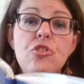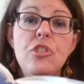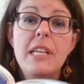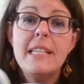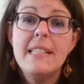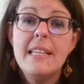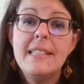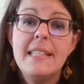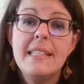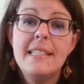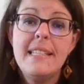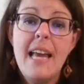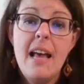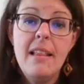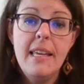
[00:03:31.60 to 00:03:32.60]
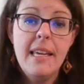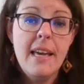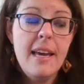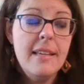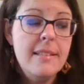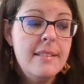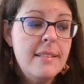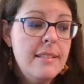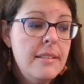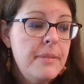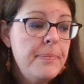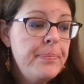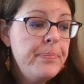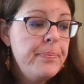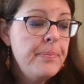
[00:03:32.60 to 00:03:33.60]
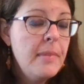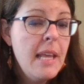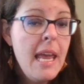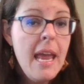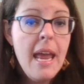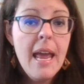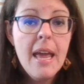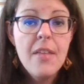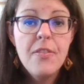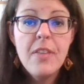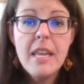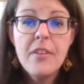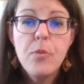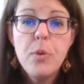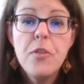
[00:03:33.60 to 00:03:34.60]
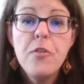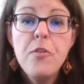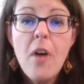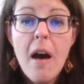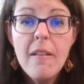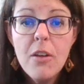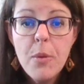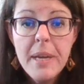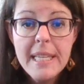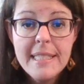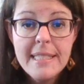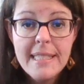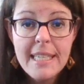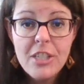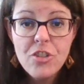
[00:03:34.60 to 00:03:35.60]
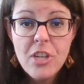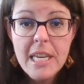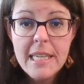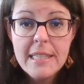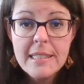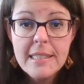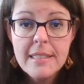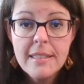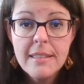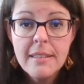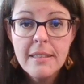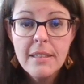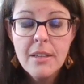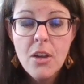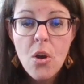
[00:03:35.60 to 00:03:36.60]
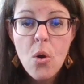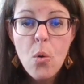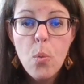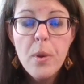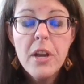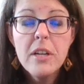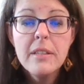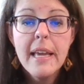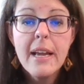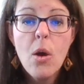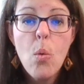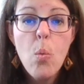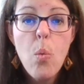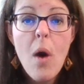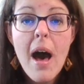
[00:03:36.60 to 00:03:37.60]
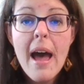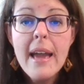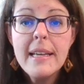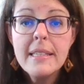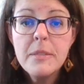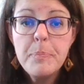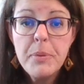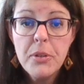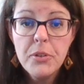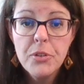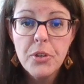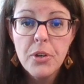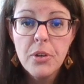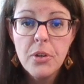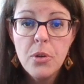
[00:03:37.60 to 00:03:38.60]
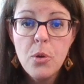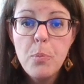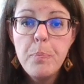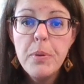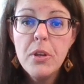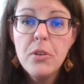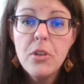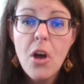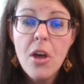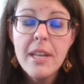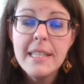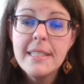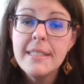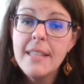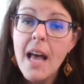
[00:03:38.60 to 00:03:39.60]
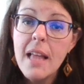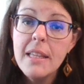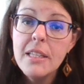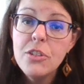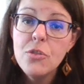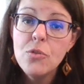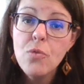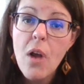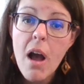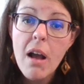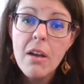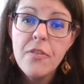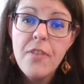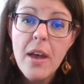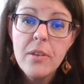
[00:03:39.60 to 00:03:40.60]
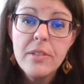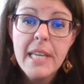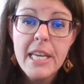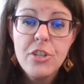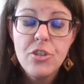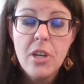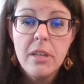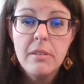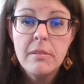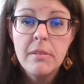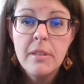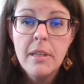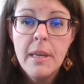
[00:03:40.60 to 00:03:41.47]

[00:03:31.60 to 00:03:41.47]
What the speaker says: Jesus is telling us that if we follow his teachings, we are like a wise builder who built on a solid rock foundation.